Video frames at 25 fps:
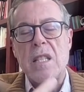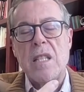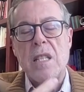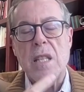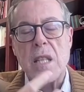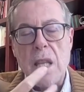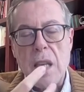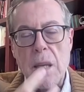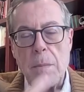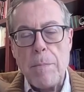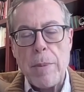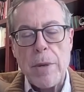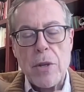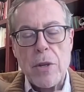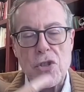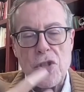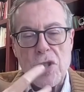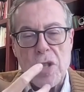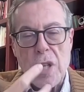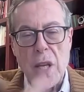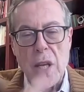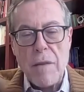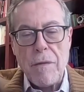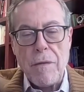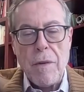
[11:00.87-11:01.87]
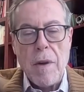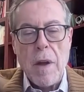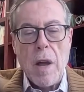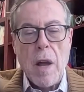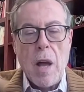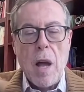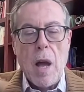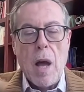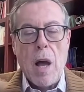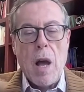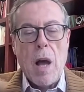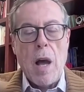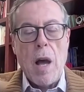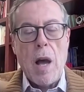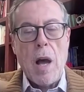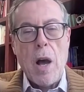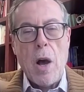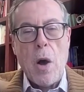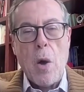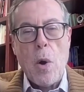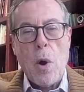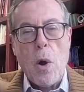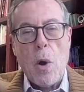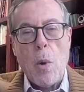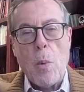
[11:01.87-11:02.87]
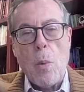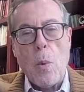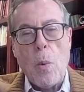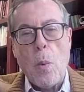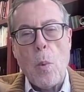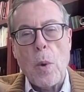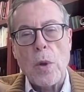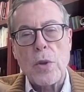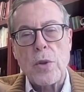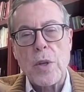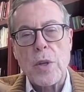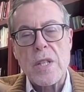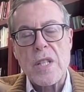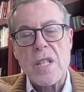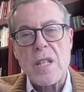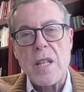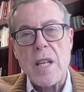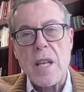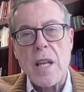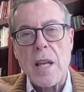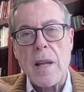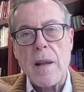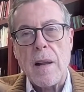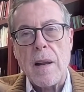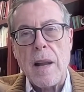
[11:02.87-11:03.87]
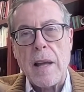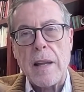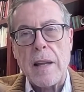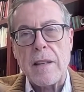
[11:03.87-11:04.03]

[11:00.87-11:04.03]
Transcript: see, perceive what is the